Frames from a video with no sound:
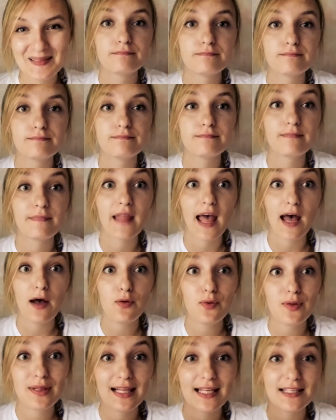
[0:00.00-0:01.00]
Now
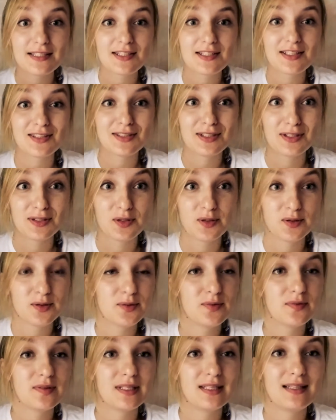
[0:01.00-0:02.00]
let's continue
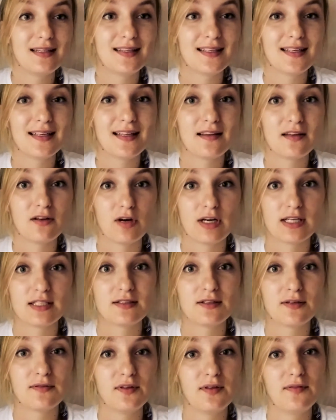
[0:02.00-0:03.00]
with the rest
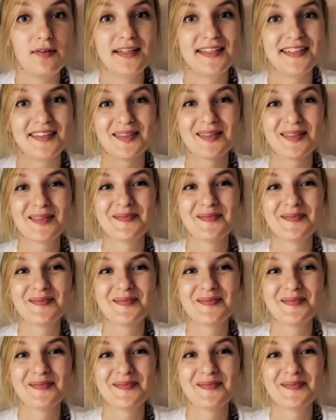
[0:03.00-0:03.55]
of the video.